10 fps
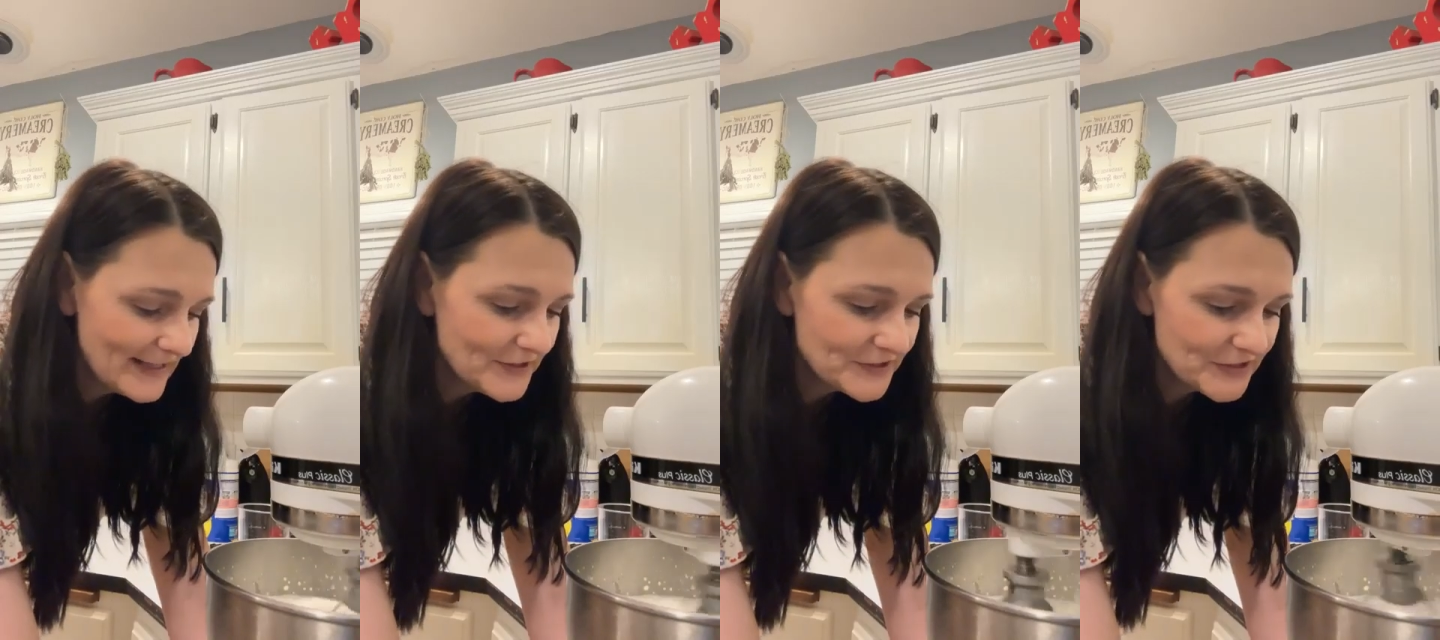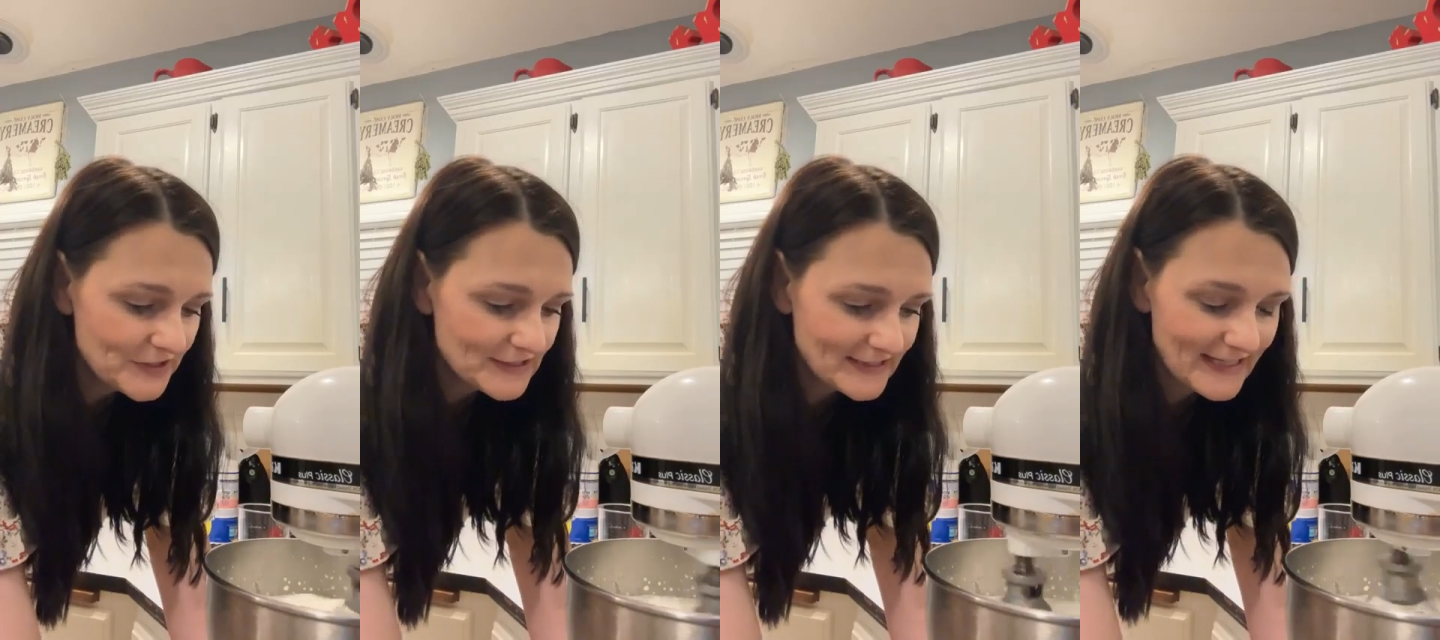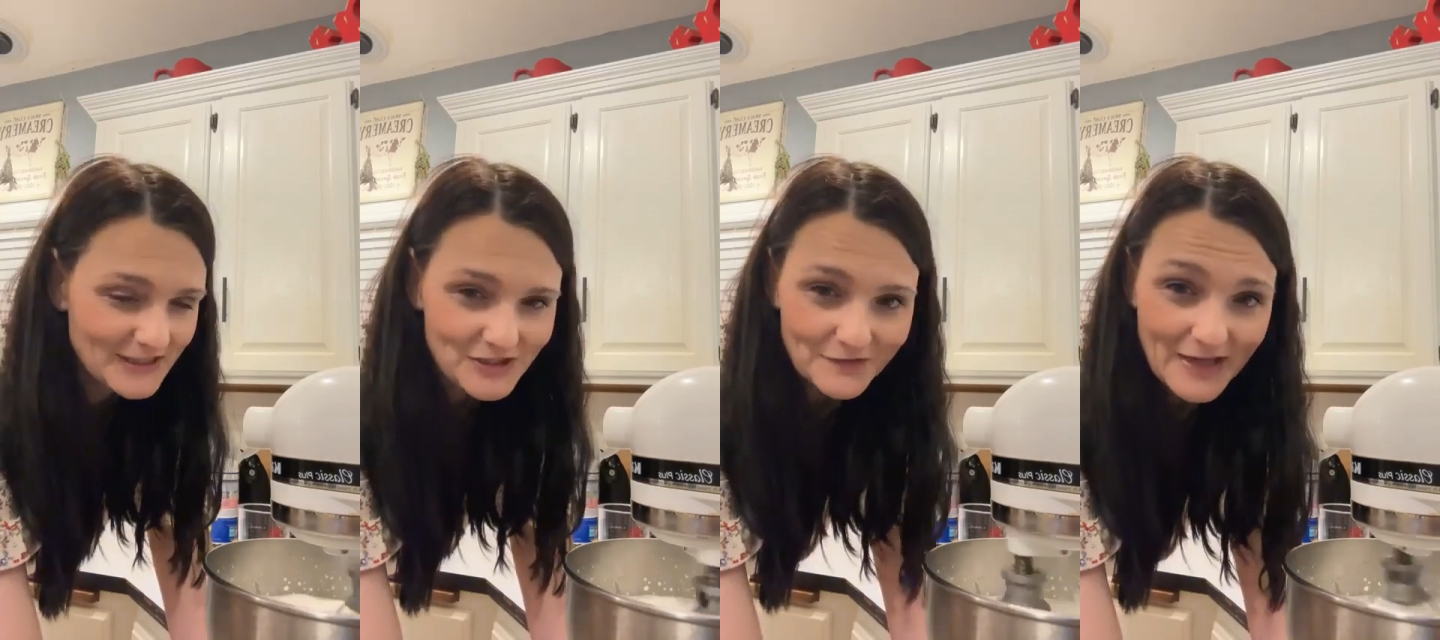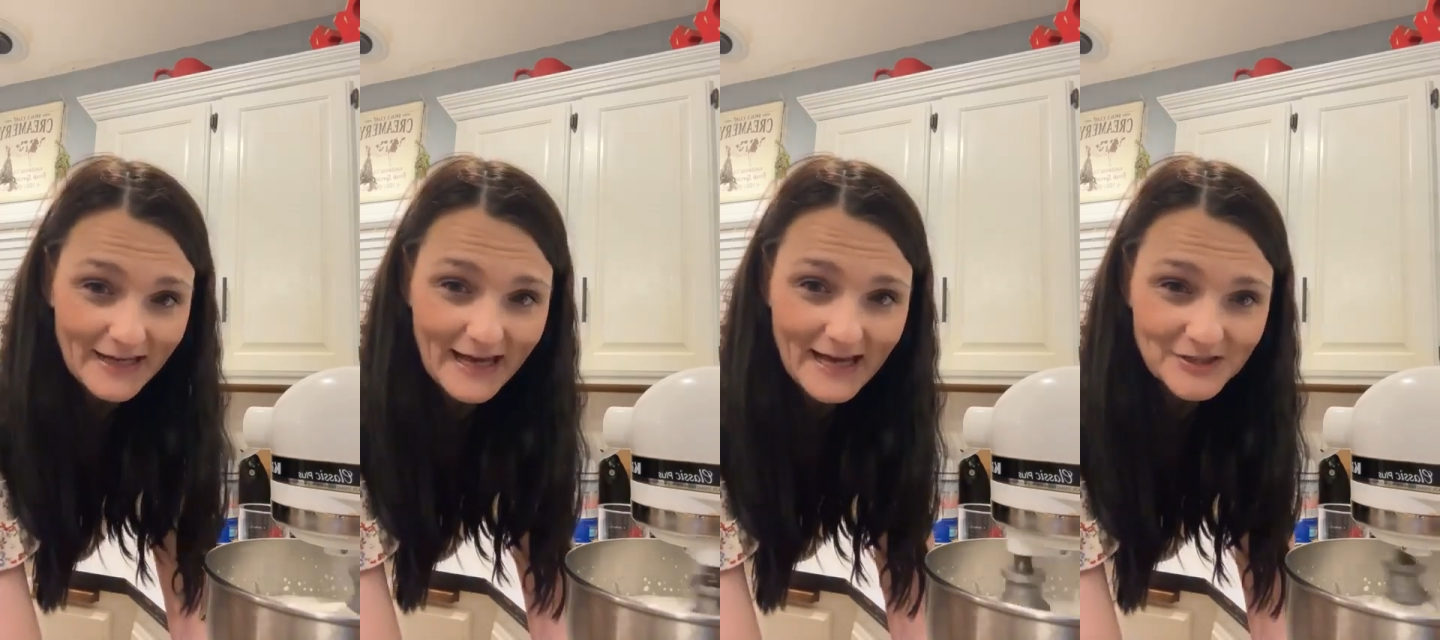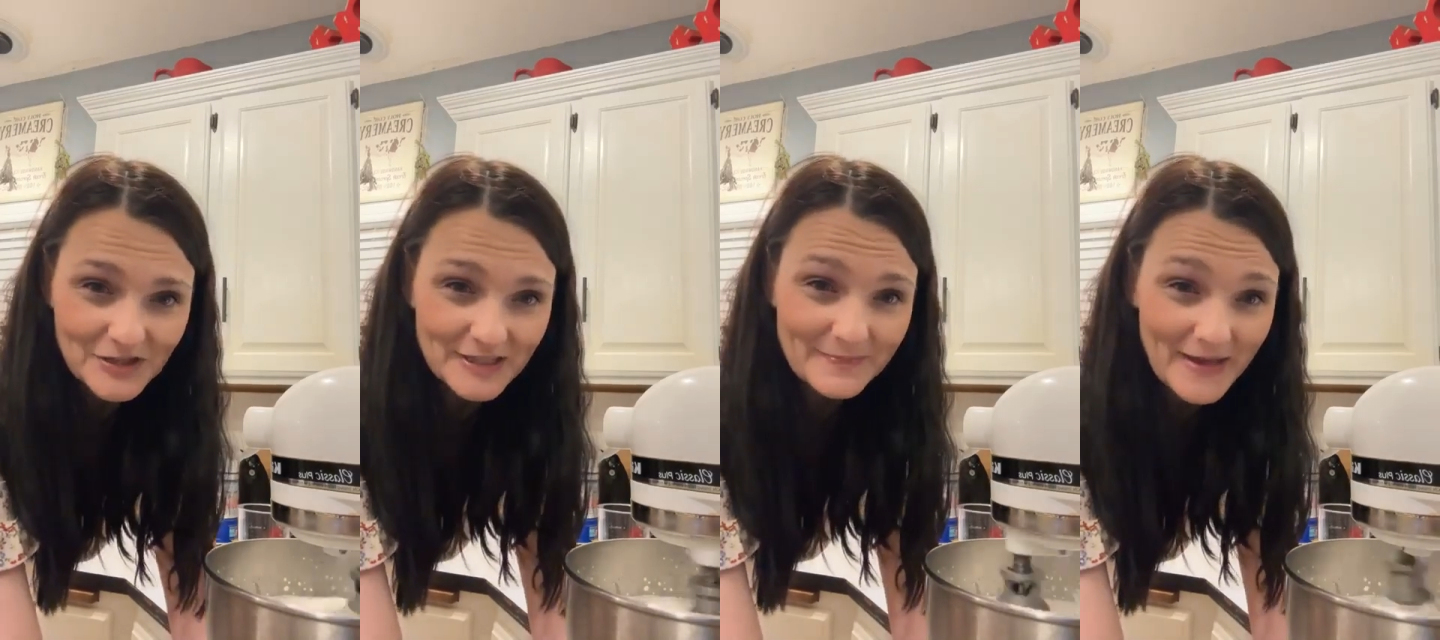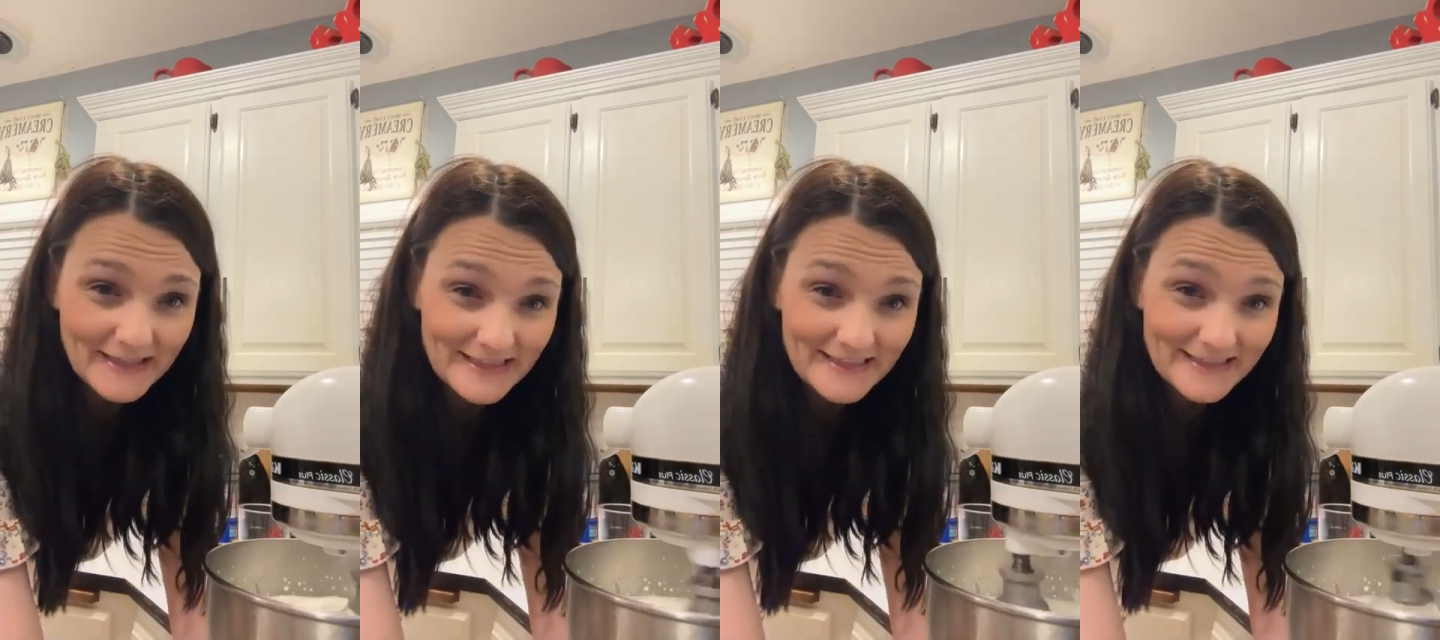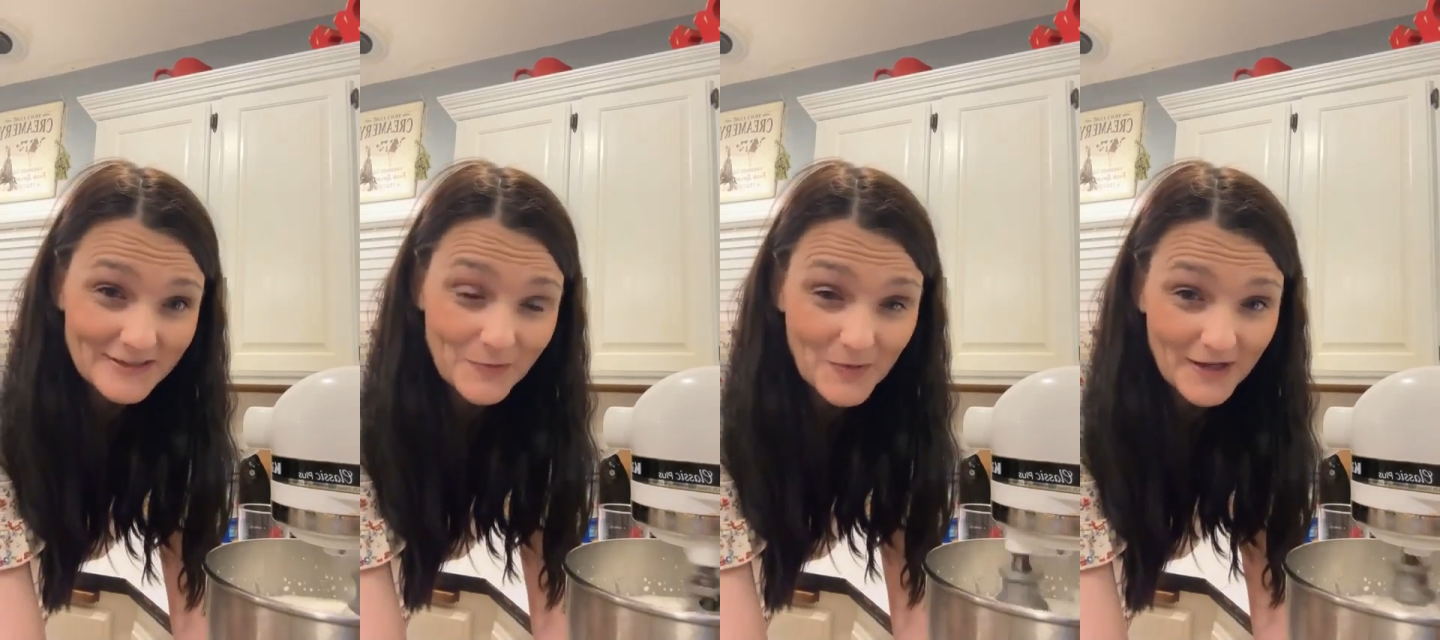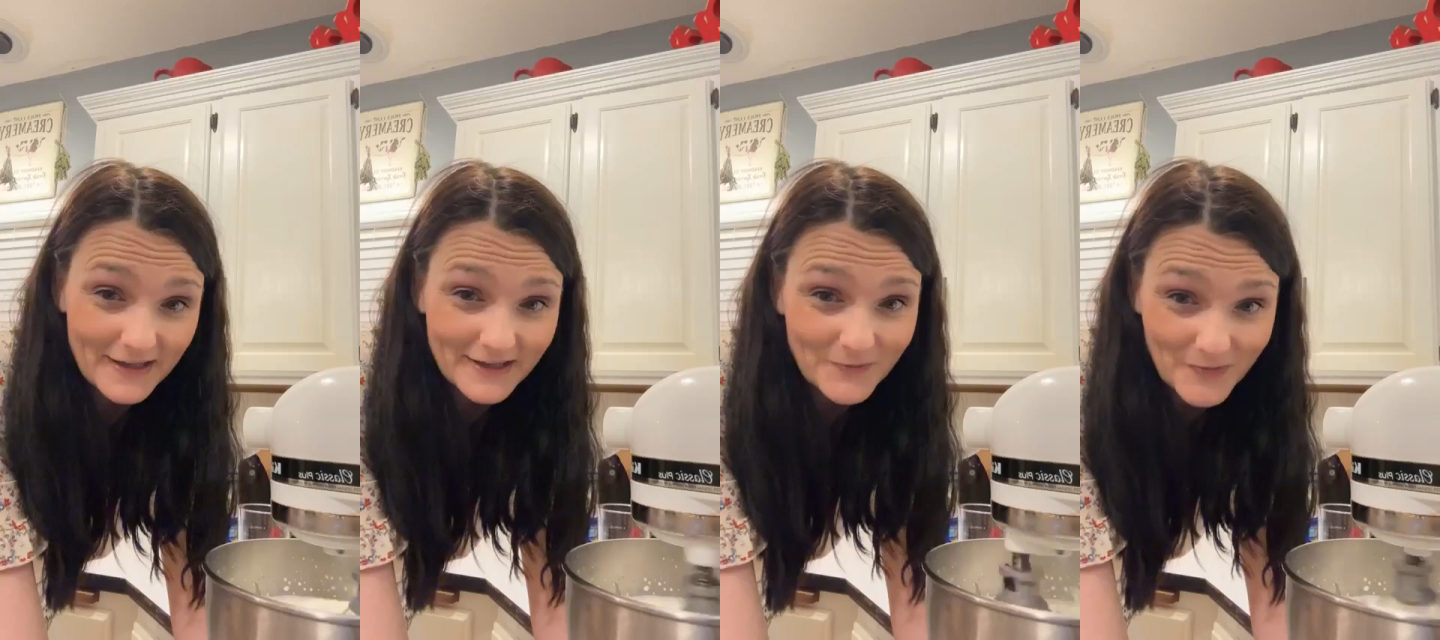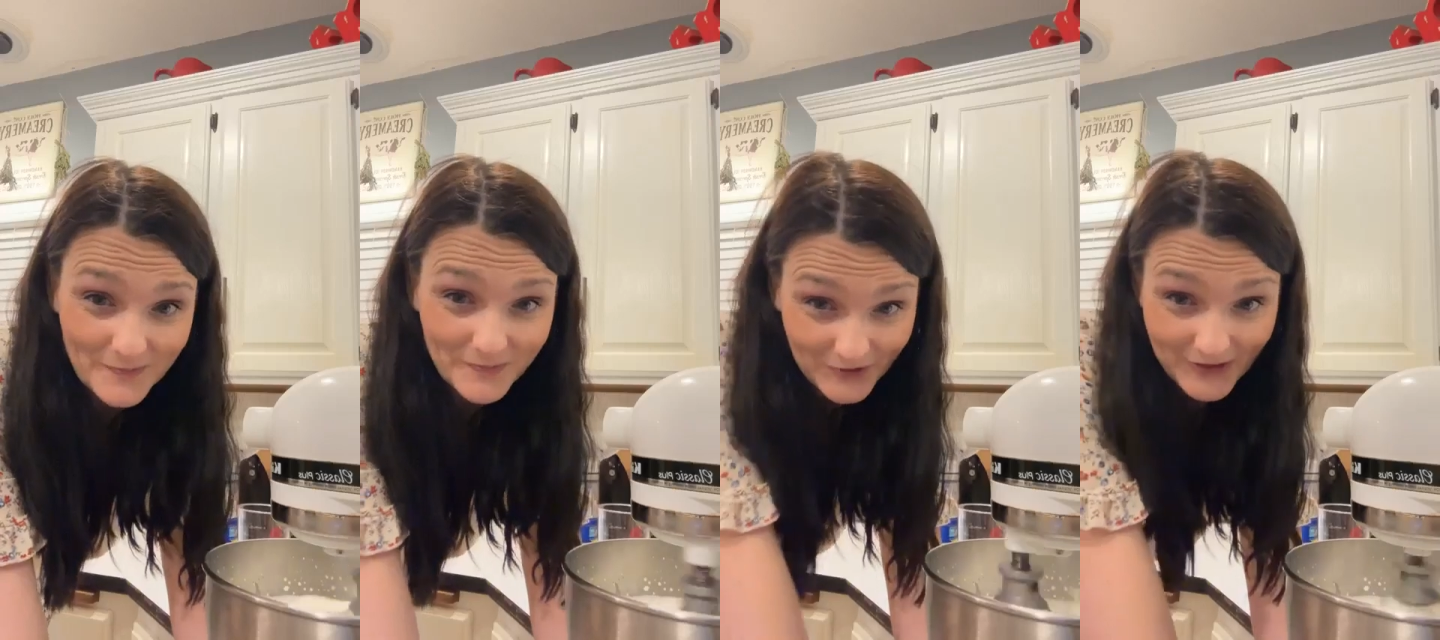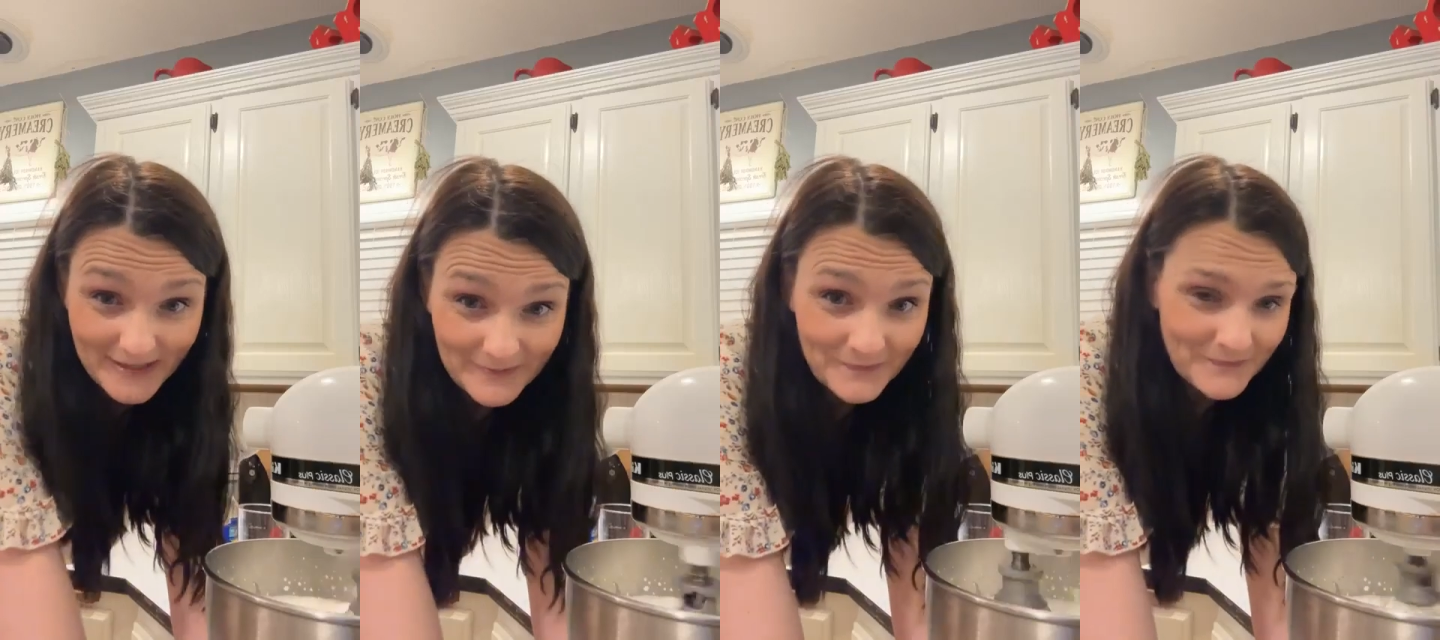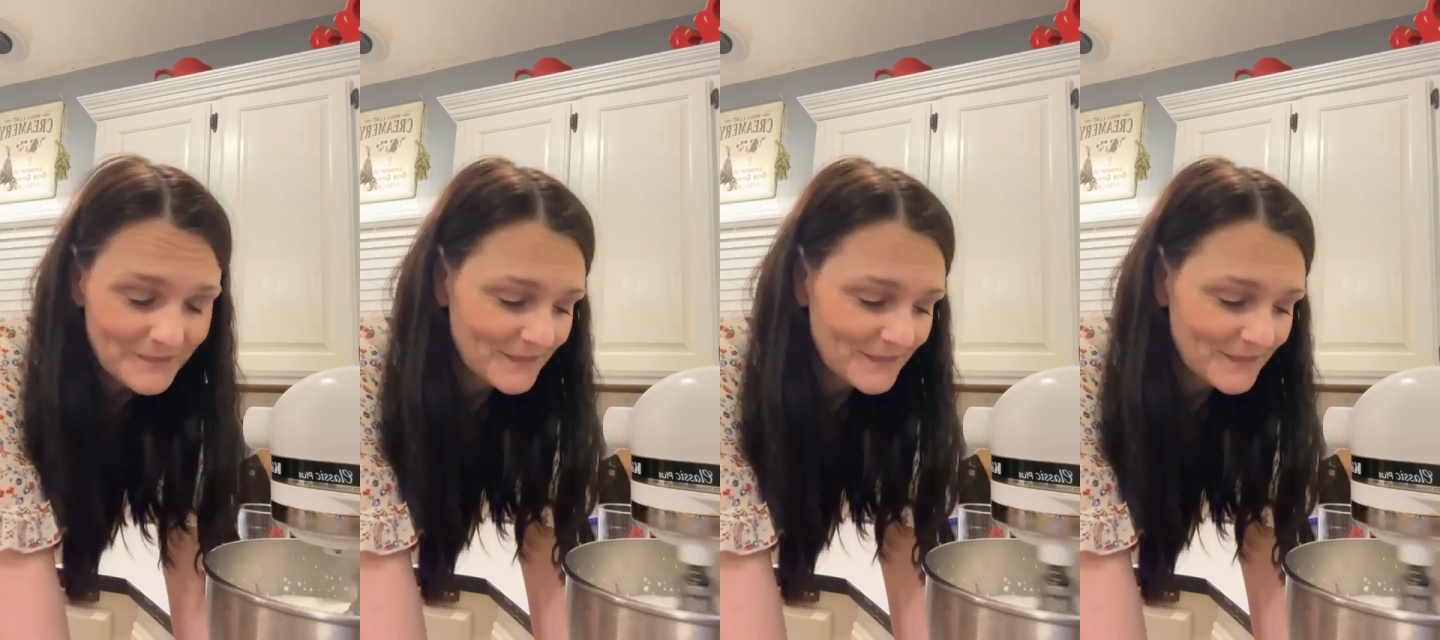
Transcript: Kind of goes through the stage of like actually making into whipped cream.